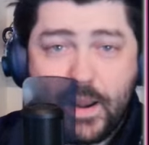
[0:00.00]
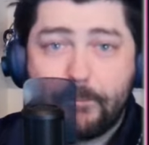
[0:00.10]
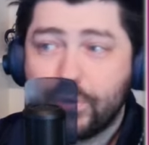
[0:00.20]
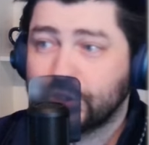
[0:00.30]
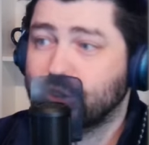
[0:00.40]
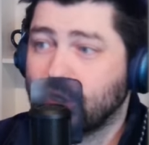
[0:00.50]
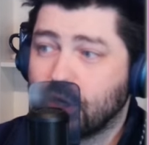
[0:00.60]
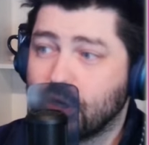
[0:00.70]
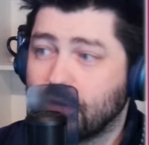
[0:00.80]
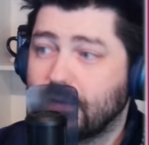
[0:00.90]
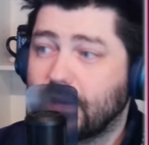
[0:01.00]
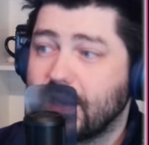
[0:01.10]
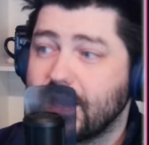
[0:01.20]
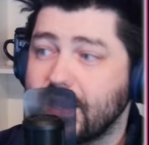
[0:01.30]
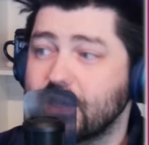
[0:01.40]
pushing her
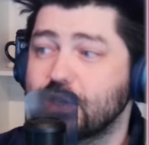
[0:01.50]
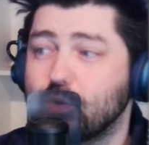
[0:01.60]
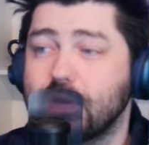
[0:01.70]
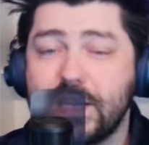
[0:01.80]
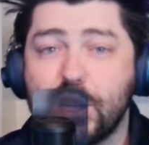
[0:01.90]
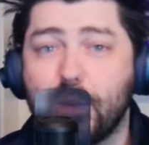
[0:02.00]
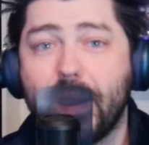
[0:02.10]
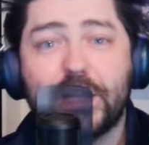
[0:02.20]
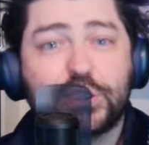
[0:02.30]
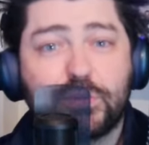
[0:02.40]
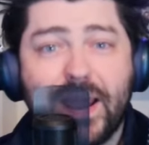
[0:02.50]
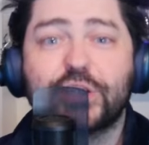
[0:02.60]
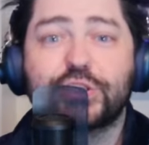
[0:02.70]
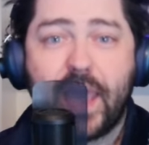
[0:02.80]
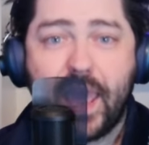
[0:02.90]
into a nearby
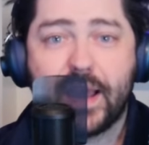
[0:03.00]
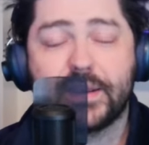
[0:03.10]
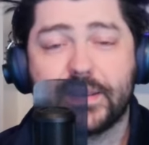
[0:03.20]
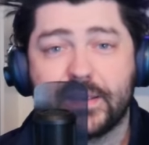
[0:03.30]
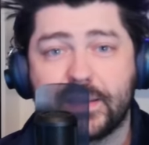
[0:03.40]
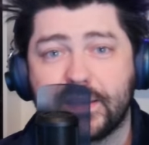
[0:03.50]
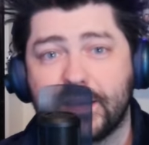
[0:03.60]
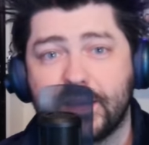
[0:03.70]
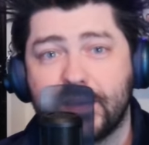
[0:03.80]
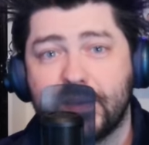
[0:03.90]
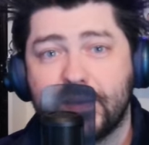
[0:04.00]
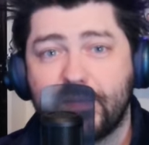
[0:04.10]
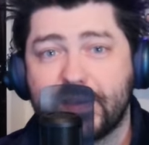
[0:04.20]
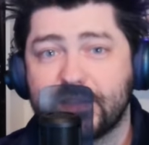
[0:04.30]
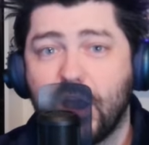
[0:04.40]
trash can.
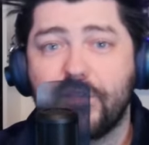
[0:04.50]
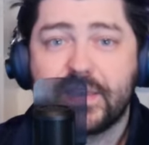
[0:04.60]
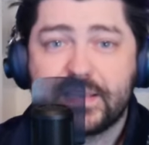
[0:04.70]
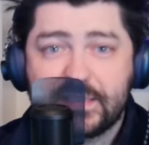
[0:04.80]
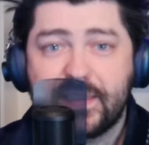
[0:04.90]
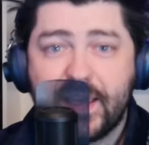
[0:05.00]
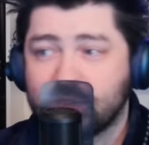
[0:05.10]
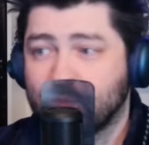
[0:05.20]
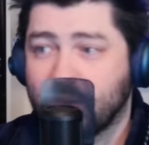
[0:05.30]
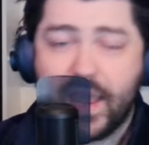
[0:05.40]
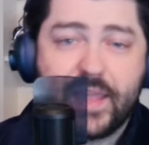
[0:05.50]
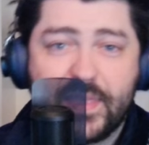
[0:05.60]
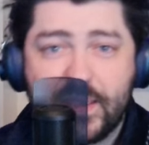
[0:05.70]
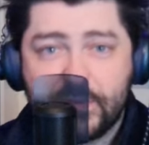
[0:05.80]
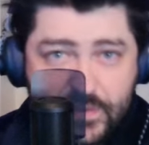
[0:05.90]
Because obviously, that's what
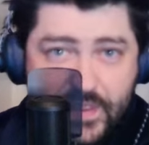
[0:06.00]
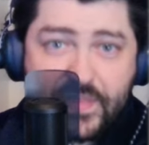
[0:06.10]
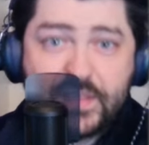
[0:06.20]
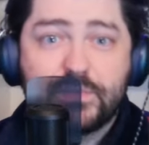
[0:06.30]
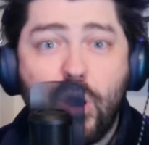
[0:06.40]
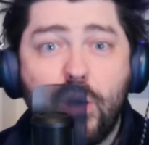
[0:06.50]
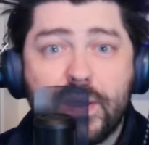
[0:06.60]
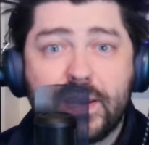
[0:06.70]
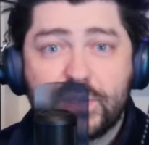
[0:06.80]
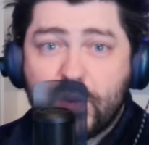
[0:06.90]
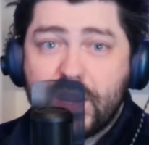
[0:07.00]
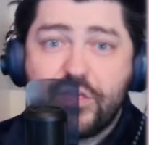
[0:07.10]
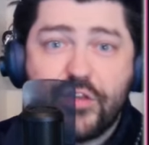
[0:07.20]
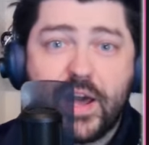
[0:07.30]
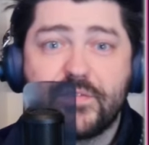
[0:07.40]
at this moment is what he
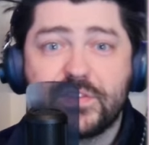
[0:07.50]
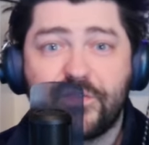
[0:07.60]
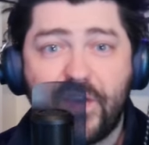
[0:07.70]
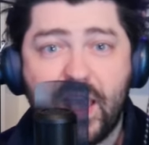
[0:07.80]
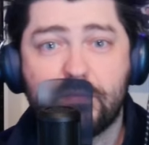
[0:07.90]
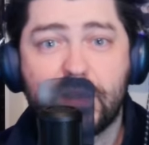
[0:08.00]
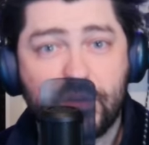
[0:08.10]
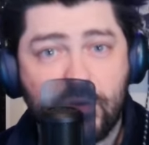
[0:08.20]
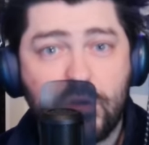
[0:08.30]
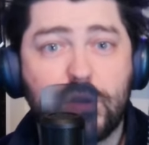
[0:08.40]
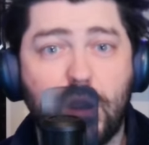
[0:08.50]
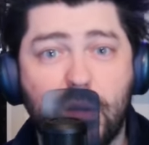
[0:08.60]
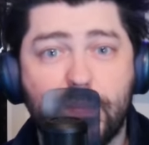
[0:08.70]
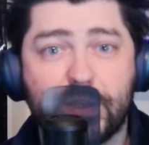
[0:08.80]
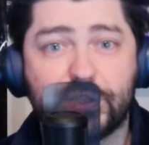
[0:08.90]
thought of his family. They're all
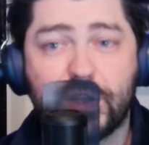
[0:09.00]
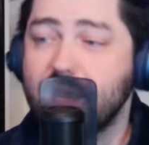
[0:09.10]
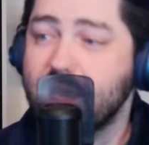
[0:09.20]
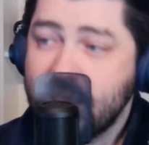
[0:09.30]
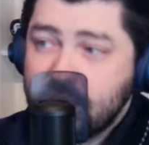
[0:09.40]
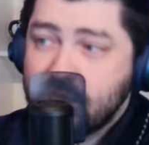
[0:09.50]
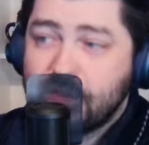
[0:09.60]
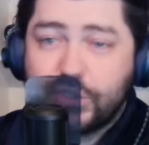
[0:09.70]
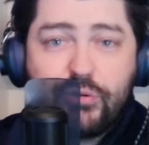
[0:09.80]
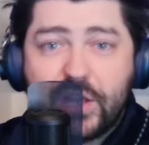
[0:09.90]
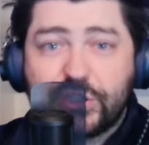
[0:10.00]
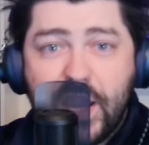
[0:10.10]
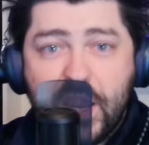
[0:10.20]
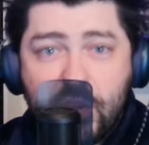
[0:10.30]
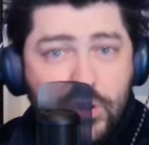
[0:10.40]
garbage. Into the trash
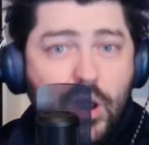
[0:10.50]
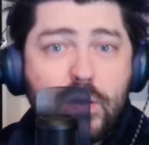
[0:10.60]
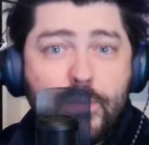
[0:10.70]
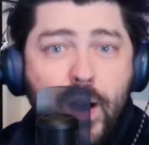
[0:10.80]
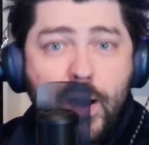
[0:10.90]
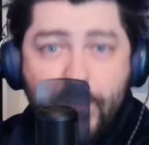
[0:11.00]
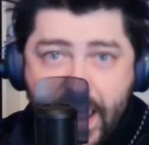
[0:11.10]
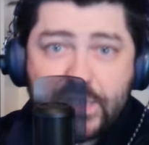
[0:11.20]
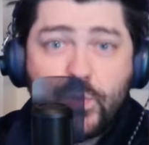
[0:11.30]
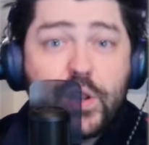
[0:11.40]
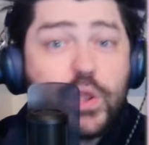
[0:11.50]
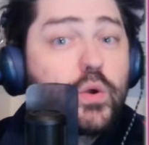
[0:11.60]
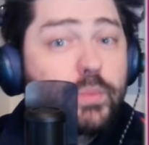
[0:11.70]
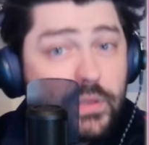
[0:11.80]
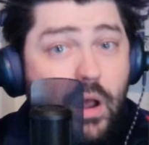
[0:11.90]
can you go, Mom. That's where you
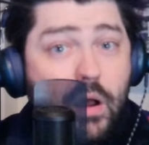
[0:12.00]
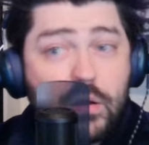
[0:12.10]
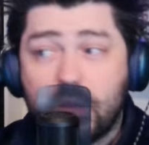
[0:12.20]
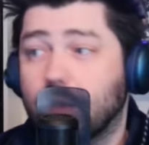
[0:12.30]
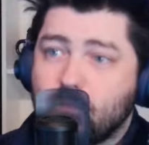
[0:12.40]
belong.